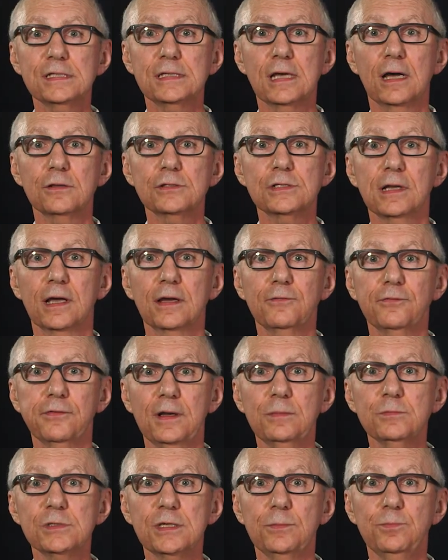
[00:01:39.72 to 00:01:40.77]
sounds like
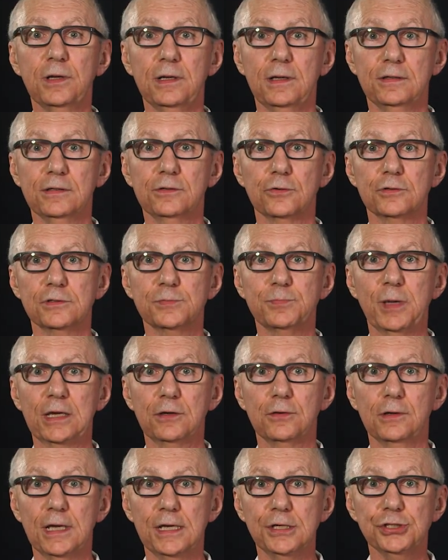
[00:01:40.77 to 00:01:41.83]
flimsy political
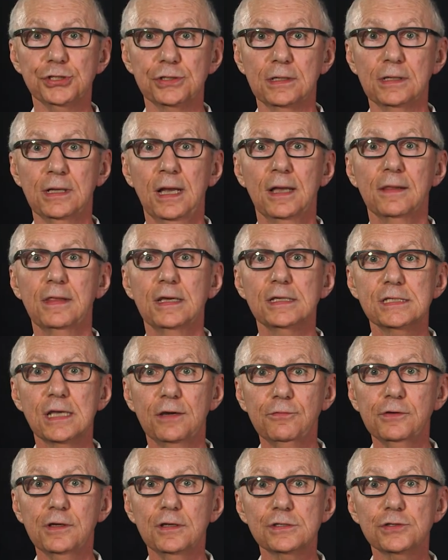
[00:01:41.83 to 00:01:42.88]
speculation, there's
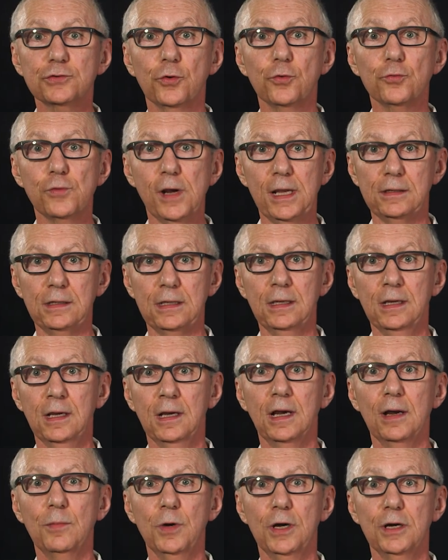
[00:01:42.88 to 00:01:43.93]
evidence already
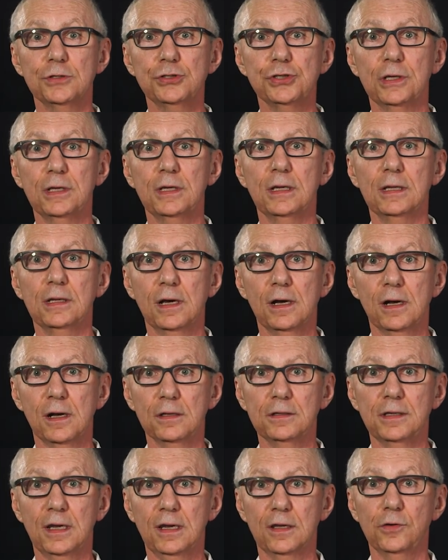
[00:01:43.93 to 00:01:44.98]
emerging in
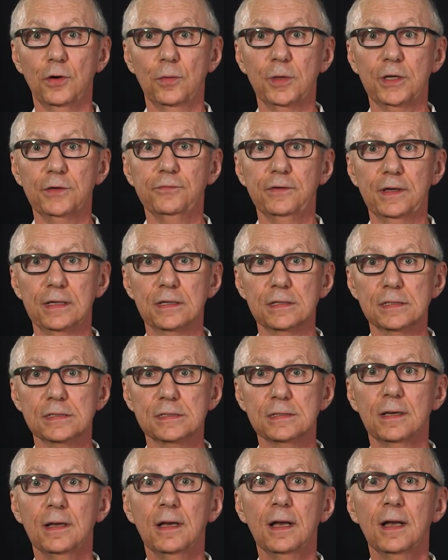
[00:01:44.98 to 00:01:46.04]
hard economic
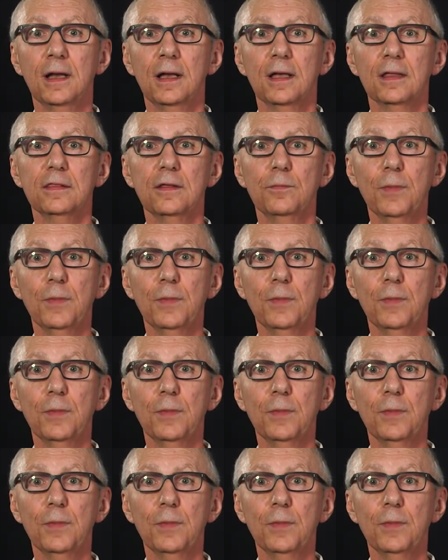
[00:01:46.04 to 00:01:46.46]
figures. The